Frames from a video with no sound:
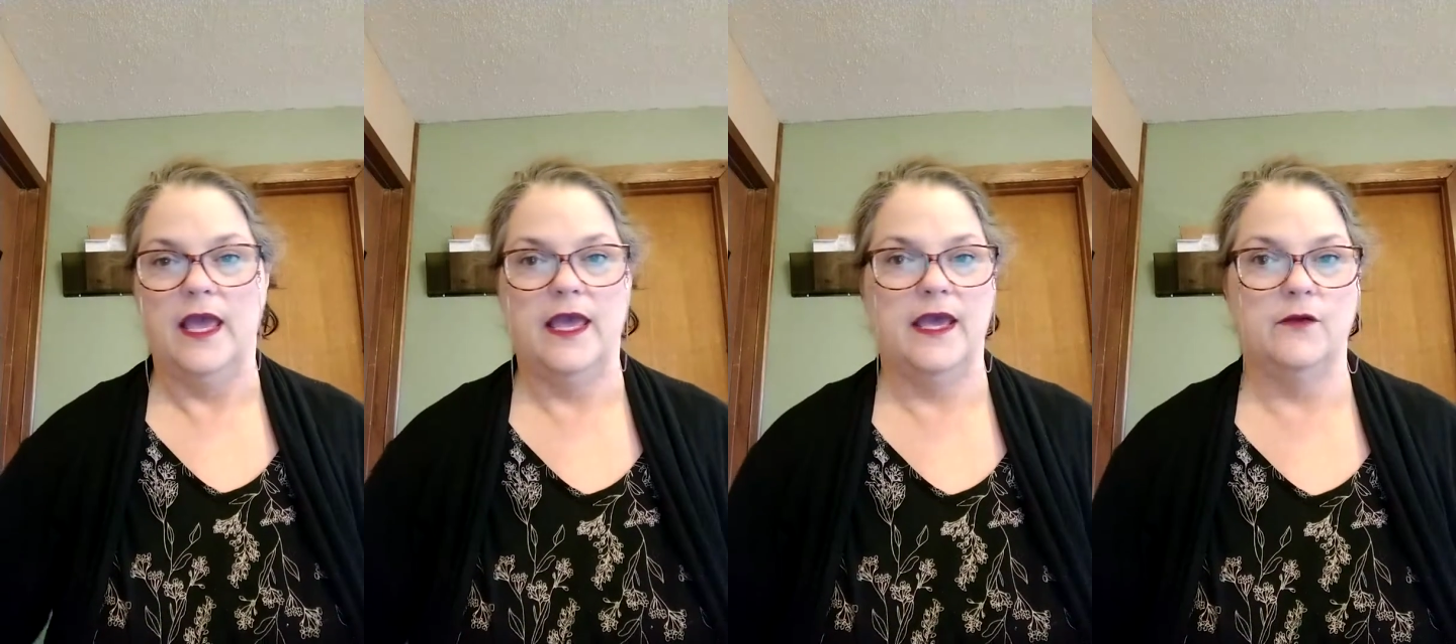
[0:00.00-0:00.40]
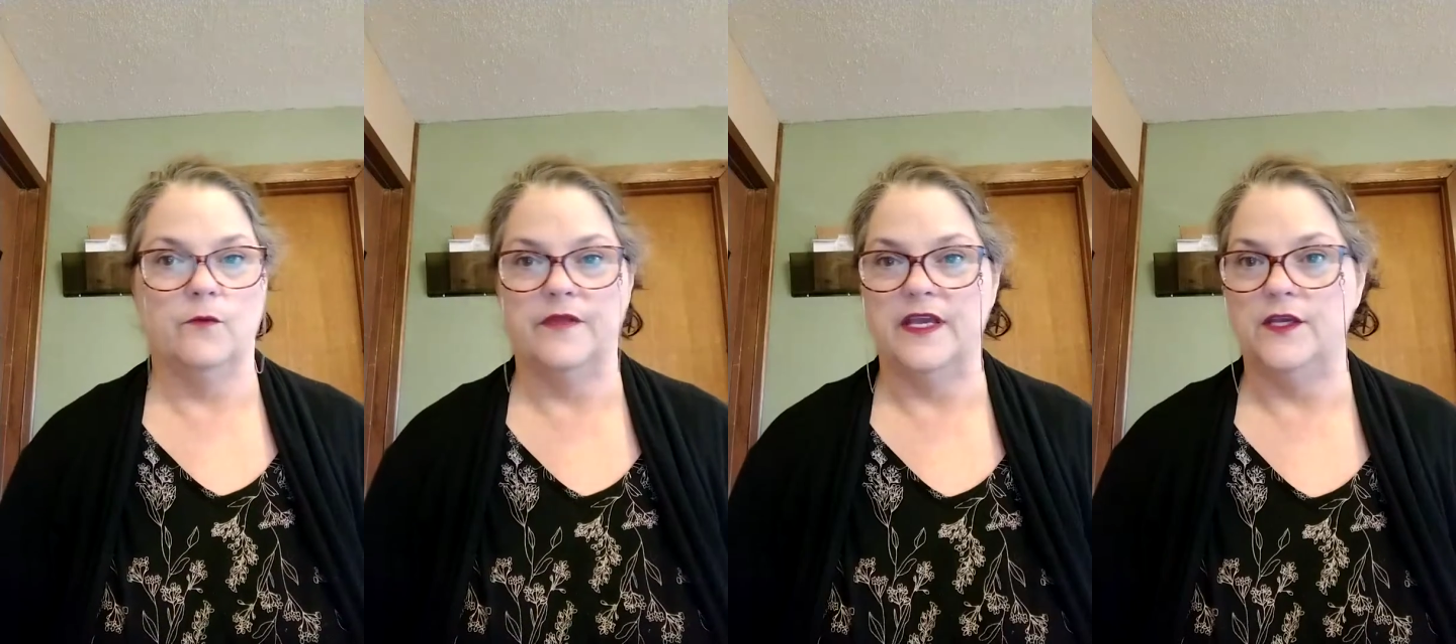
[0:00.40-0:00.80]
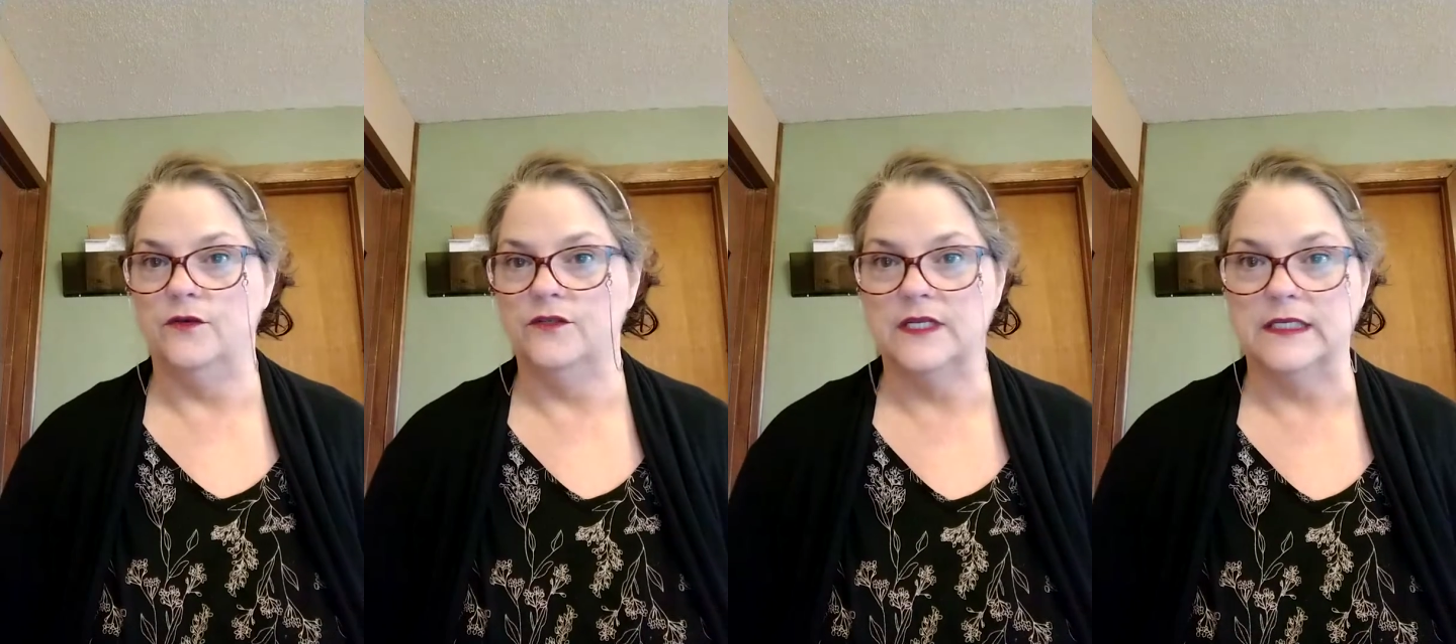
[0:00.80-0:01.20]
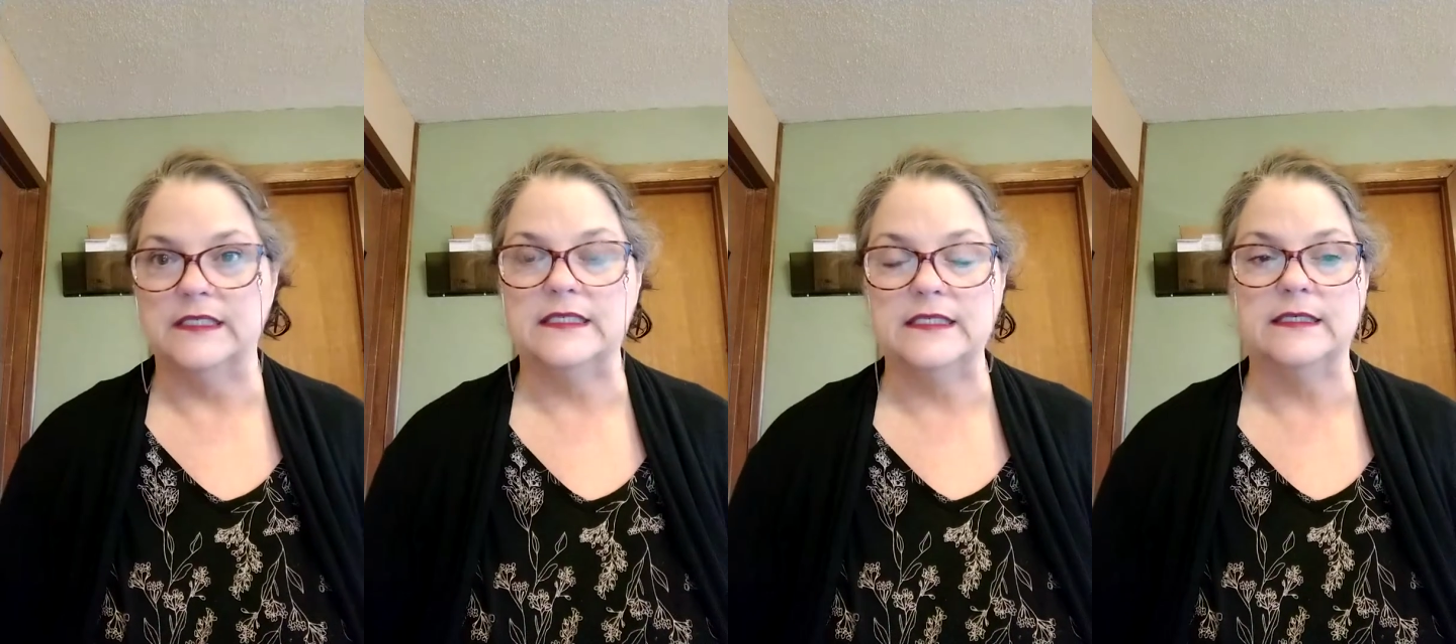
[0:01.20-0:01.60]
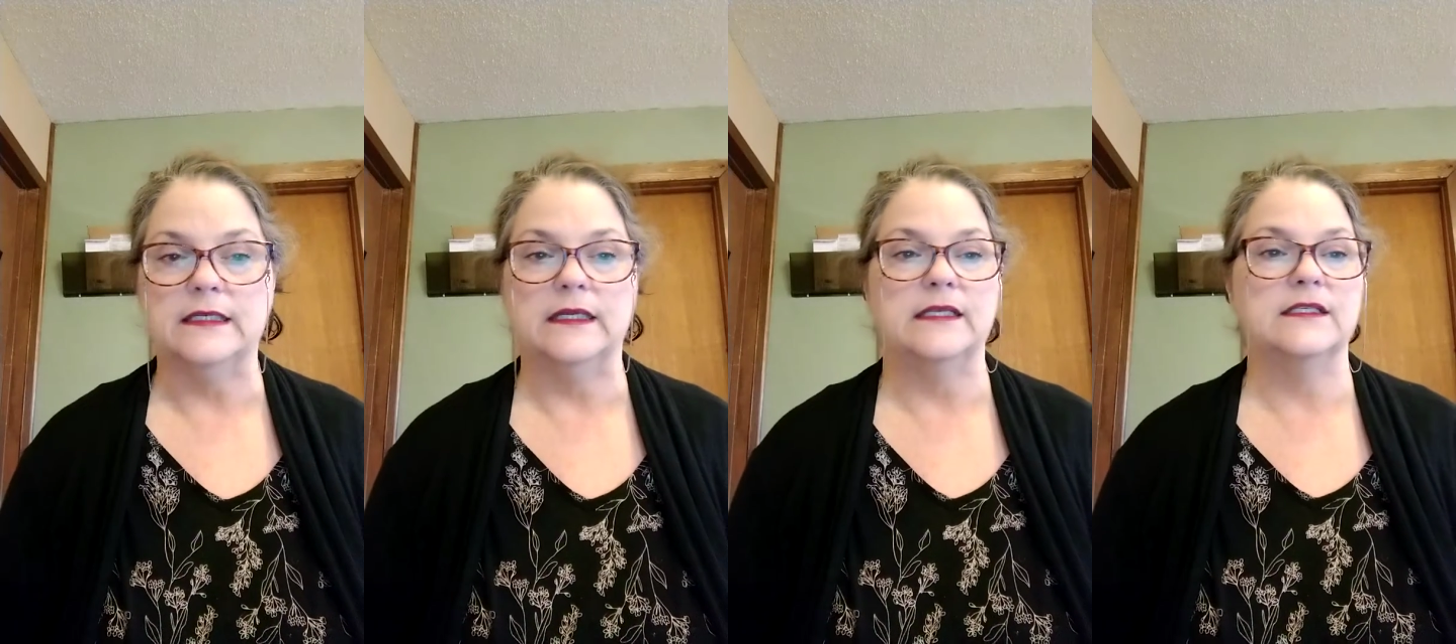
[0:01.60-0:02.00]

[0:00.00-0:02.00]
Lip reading: and were they used consistently?